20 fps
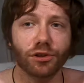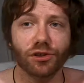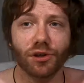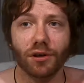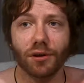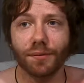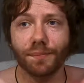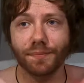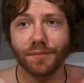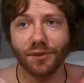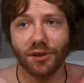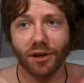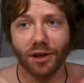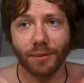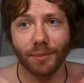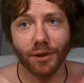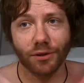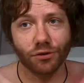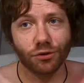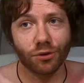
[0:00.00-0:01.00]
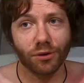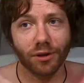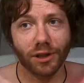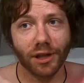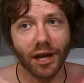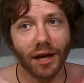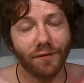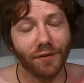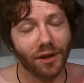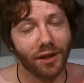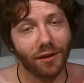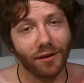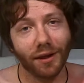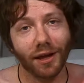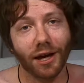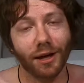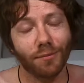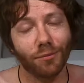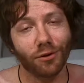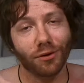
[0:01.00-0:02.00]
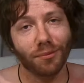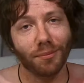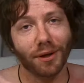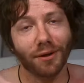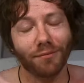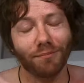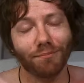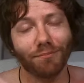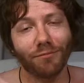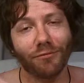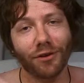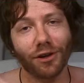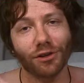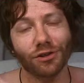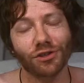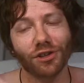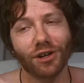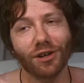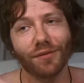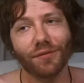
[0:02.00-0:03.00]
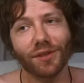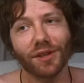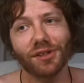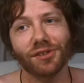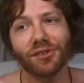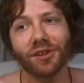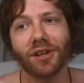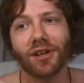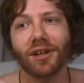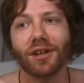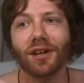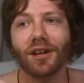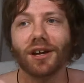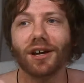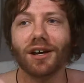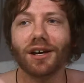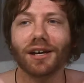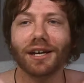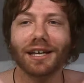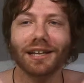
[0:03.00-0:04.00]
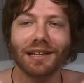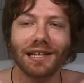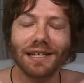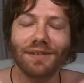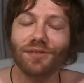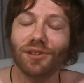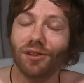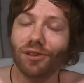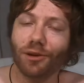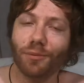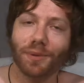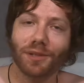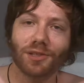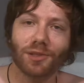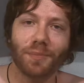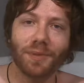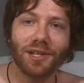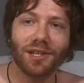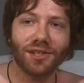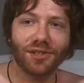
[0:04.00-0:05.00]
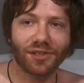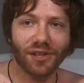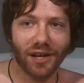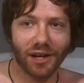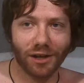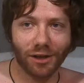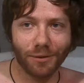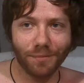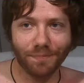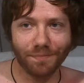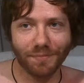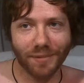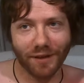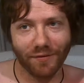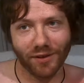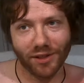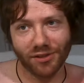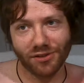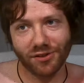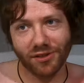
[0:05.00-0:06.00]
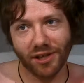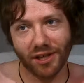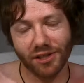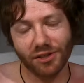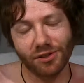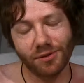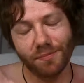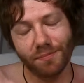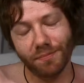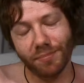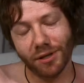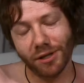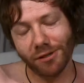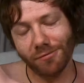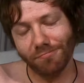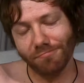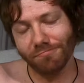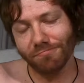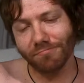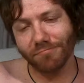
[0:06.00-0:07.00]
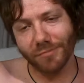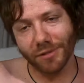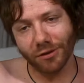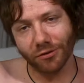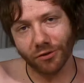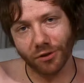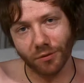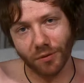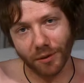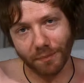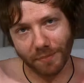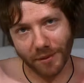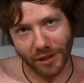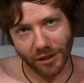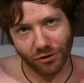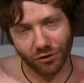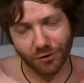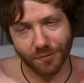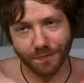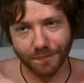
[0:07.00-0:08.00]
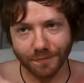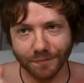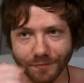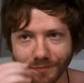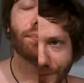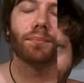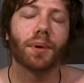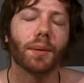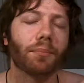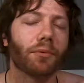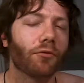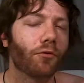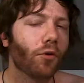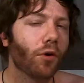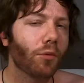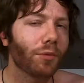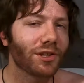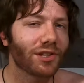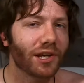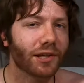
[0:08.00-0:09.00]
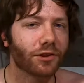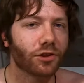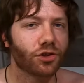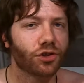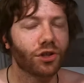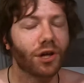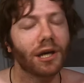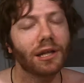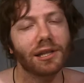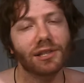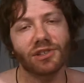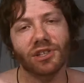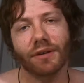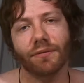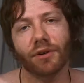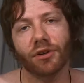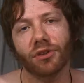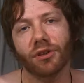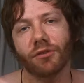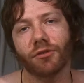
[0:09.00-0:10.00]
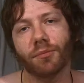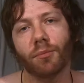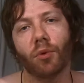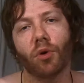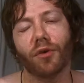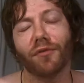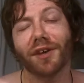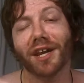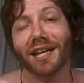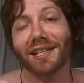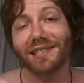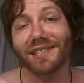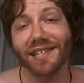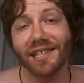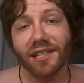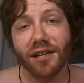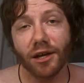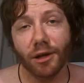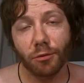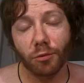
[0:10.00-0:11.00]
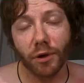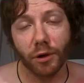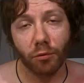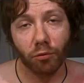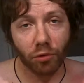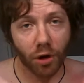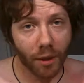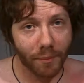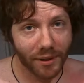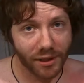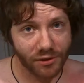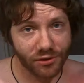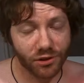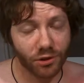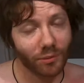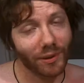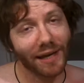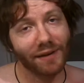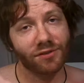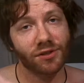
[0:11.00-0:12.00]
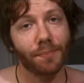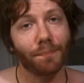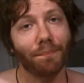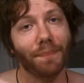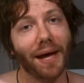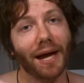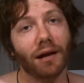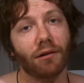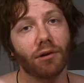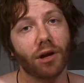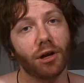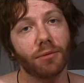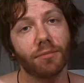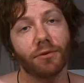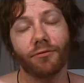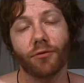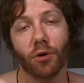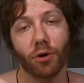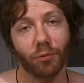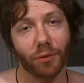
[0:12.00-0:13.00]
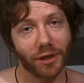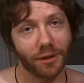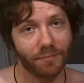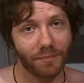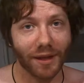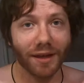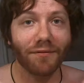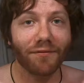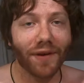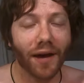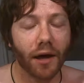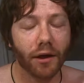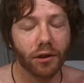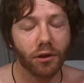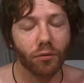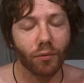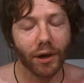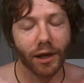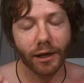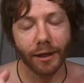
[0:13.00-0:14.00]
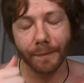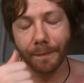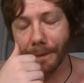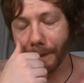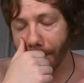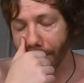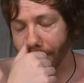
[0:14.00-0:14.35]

which I'll talk about shortly, having had one of my fair share of these, it leaves a little bit to be desired, given its taste, but it'll do in a pinch. But before we take the shot, let's give ourselves more of an idea on what rum is, so we have some background before we evaluate it.